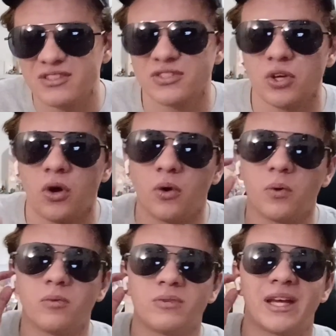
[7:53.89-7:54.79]

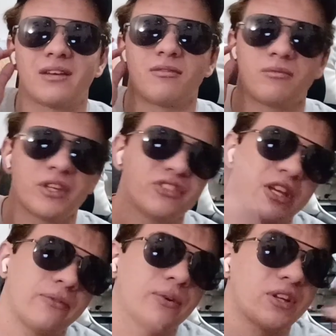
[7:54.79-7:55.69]
So, like, let's
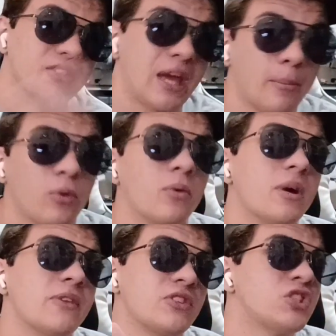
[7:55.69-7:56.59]
say for an
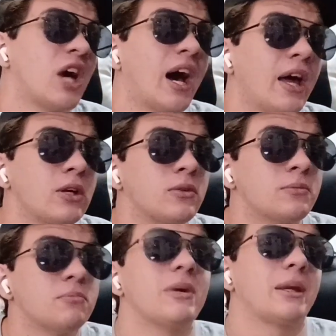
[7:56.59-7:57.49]
example, if a
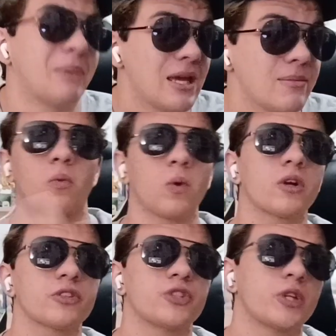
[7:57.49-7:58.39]
child, like a baby,
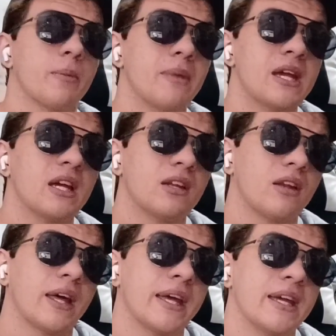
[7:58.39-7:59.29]
were to commit
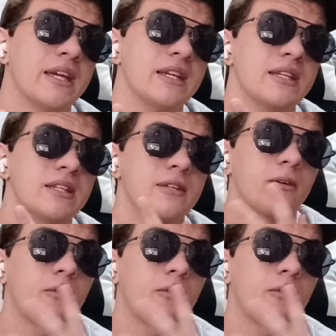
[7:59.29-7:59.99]
a